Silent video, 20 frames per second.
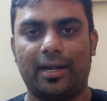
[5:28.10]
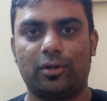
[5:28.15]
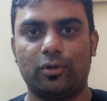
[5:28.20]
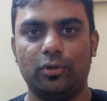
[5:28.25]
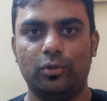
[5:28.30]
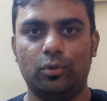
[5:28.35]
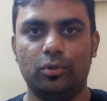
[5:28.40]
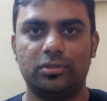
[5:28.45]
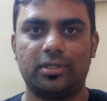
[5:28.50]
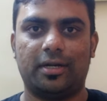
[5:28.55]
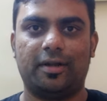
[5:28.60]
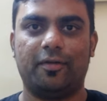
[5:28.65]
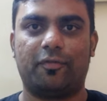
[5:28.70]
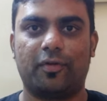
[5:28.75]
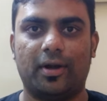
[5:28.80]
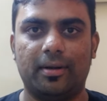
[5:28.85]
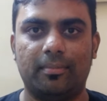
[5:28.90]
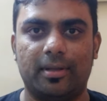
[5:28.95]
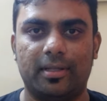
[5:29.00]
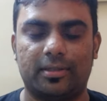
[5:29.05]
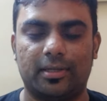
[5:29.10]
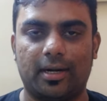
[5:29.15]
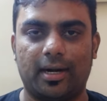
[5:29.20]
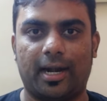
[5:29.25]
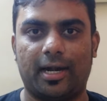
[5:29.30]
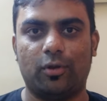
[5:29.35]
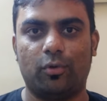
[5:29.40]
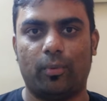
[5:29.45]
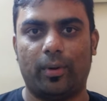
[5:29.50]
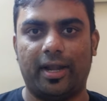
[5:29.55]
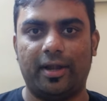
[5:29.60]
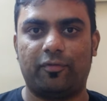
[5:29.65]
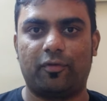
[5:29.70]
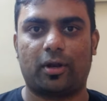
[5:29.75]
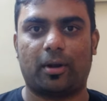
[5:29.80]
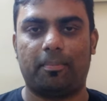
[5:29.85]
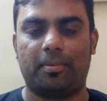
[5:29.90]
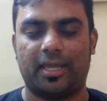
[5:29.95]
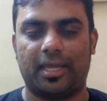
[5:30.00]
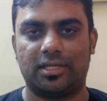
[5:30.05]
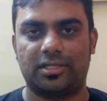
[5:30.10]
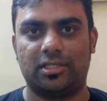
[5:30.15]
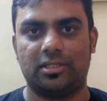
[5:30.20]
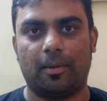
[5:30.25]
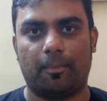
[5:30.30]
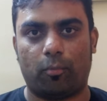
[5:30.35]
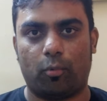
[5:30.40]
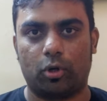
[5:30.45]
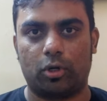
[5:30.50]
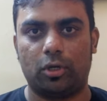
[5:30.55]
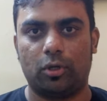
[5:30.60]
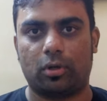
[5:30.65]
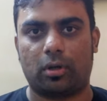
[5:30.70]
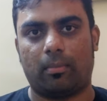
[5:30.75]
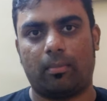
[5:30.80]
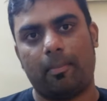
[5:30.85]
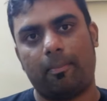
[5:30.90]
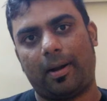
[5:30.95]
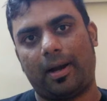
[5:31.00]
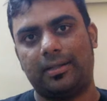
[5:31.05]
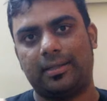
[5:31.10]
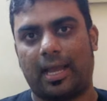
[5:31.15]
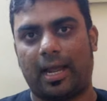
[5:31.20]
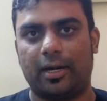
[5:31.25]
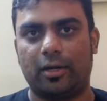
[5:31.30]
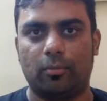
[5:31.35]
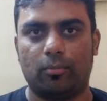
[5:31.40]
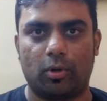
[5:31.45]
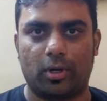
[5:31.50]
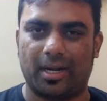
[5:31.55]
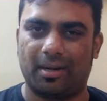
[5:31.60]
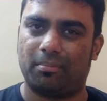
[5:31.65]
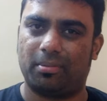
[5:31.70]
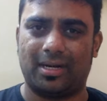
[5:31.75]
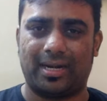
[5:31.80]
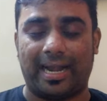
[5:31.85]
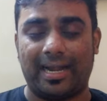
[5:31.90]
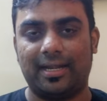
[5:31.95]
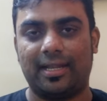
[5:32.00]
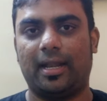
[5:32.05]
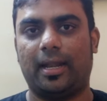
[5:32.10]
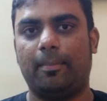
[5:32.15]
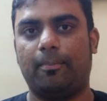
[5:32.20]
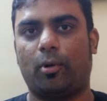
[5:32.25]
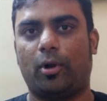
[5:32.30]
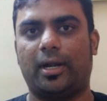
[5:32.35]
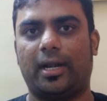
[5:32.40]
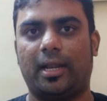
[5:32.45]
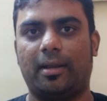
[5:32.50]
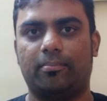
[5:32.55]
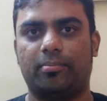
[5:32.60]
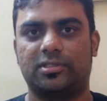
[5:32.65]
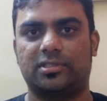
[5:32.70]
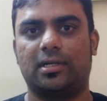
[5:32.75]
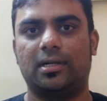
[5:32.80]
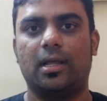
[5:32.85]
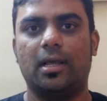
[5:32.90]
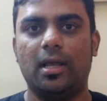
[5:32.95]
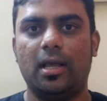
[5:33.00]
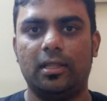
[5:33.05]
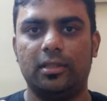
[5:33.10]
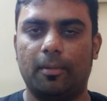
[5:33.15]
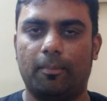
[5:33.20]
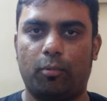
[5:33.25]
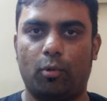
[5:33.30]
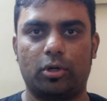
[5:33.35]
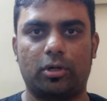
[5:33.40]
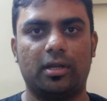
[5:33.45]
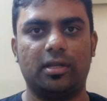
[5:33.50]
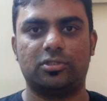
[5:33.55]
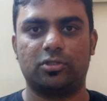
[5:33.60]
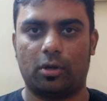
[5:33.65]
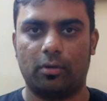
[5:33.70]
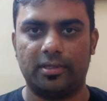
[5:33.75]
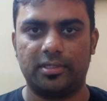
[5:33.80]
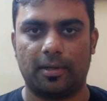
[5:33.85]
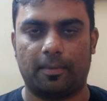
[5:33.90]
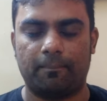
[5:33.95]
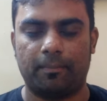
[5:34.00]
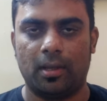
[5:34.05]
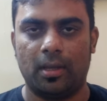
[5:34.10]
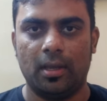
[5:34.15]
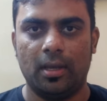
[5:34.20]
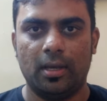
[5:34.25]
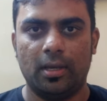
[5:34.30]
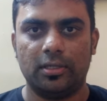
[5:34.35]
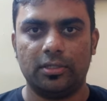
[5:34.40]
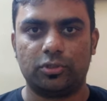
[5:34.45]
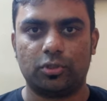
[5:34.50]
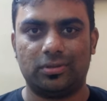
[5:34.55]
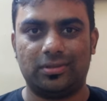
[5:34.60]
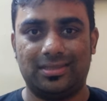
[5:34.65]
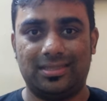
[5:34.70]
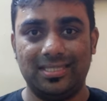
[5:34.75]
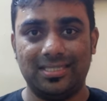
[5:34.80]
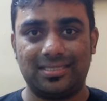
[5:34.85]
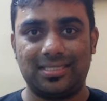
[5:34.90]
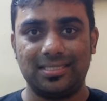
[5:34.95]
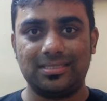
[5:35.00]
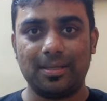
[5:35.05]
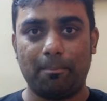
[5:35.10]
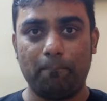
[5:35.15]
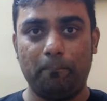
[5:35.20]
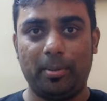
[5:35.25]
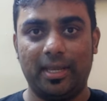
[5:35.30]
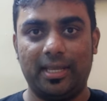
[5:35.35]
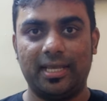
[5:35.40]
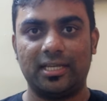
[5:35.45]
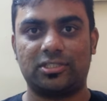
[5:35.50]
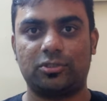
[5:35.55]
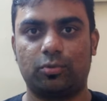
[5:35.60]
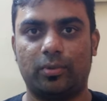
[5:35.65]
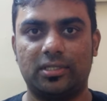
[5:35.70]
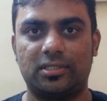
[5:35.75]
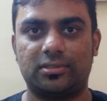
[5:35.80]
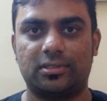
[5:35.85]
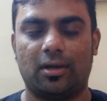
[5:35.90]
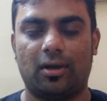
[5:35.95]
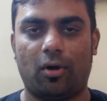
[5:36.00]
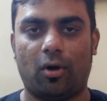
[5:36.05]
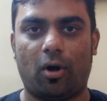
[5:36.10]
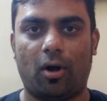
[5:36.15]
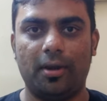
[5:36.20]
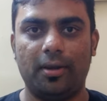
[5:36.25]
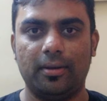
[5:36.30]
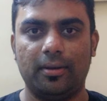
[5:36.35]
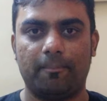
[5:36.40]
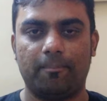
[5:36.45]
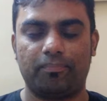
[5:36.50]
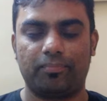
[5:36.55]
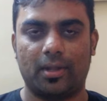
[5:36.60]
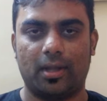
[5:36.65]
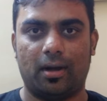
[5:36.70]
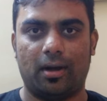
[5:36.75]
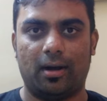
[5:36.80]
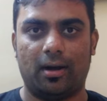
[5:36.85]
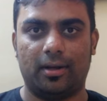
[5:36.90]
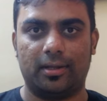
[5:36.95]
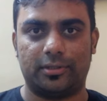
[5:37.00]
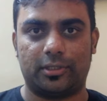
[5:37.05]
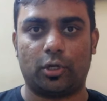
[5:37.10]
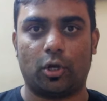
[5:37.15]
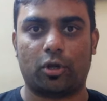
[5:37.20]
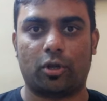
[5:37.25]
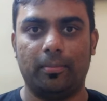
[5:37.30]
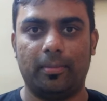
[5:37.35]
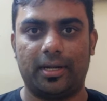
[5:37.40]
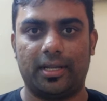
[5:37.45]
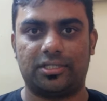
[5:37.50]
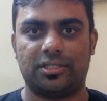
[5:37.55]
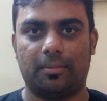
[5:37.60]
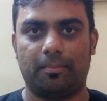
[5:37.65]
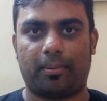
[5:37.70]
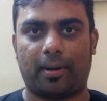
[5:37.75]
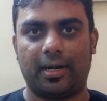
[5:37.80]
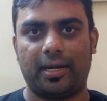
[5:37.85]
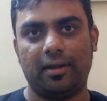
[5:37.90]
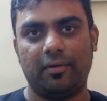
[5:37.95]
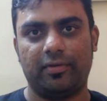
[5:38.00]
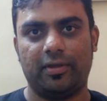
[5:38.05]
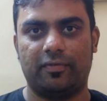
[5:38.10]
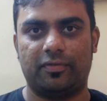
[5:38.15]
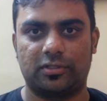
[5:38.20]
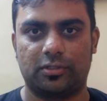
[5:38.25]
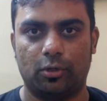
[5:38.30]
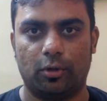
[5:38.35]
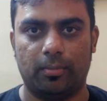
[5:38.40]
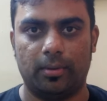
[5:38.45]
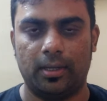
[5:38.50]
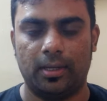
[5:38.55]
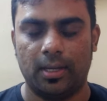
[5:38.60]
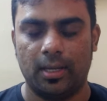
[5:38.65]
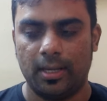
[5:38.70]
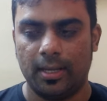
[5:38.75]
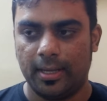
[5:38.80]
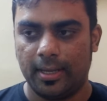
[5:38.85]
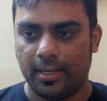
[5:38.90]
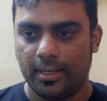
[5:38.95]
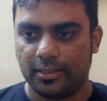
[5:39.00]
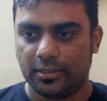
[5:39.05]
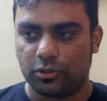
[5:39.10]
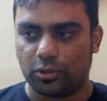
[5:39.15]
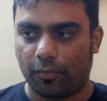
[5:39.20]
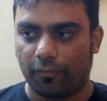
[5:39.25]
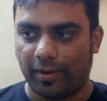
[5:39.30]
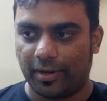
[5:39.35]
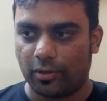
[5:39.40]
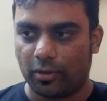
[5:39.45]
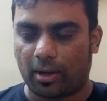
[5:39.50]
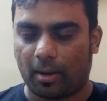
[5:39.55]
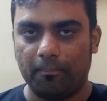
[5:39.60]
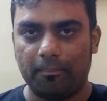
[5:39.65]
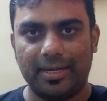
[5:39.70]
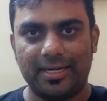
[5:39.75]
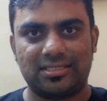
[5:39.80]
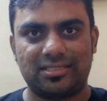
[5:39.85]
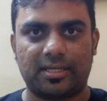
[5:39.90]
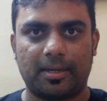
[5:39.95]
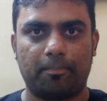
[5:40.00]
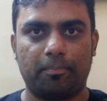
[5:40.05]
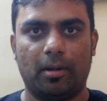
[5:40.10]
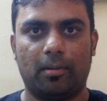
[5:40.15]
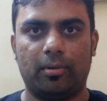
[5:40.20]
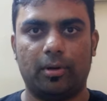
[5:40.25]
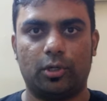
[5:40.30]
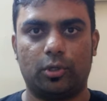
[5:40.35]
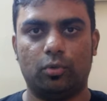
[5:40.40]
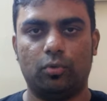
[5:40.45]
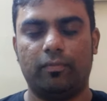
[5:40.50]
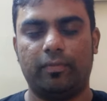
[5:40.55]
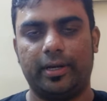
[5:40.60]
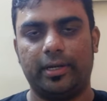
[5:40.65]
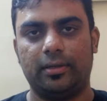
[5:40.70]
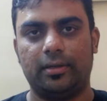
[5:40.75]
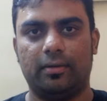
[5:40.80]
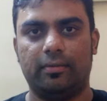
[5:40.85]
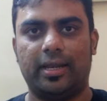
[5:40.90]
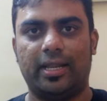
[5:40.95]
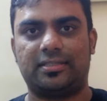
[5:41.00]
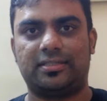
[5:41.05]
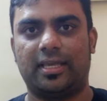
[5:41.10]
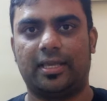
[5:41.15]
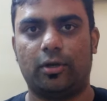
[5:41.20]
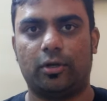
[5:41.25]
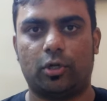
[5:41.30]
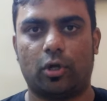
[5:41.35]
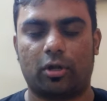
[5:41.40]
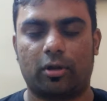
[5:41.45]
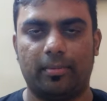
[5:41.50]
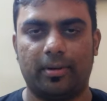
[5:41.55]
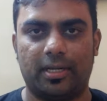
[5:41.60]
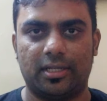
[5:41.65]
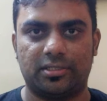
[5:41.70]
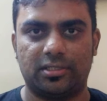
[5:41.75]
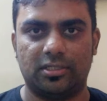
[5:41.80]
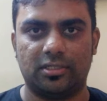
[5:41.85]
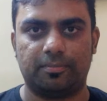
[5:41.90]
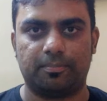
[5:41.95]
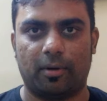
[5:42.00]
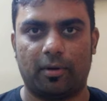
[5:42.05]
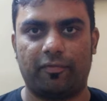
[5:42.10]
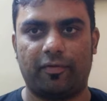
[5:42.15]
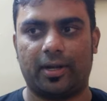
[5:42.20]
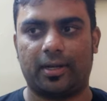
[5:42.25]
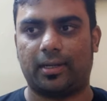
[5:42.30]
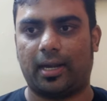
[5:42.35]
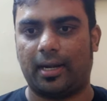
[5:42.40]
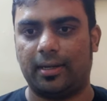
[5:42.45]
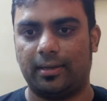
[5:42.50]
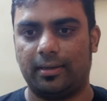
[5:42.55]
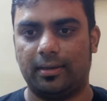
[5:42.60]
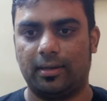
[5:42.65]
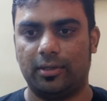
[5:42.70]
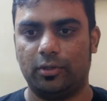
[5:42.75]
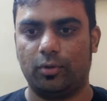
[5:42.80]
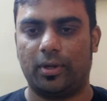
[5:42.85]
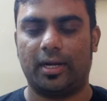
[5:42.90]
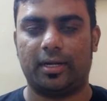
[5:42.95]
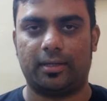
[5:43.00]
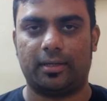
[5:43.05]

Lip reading: use a different method. I had to wait for the portal to come up, and I had to book it. But 99.9% the portal is always up. So this is the biggest twist on the documentation part in VFS Global. So when you complete step number 2, when let's say your documentation is perfect and you